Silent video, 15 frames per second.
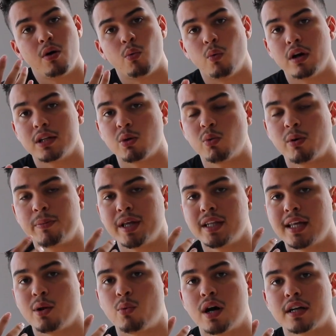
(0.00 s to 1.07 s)
Wonder Woman.
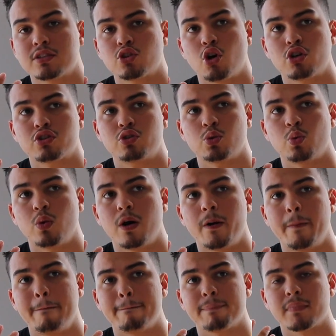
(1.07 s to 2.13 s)
They want to talk
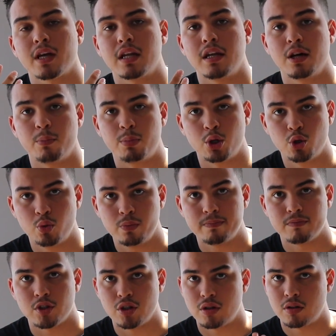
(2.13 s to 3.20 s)
to Nabu,
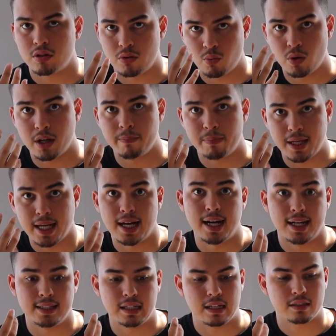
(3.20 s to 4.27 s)
you know, the one
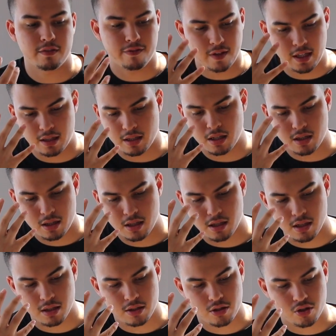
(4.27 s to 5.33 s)
behind Dr. Fate,
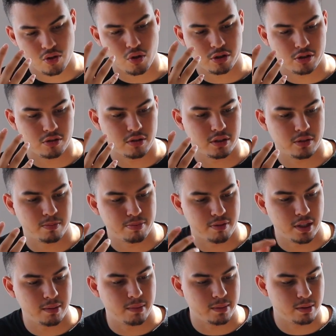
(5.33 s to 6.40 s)
the Sorcerer
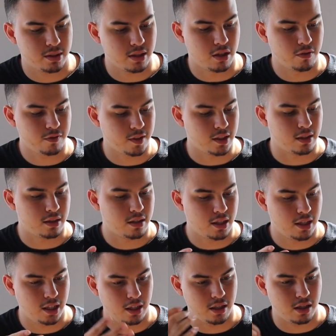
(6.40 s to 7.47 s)
Supreme himself in
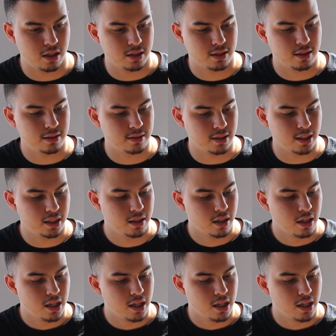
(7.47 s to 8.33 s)
DC.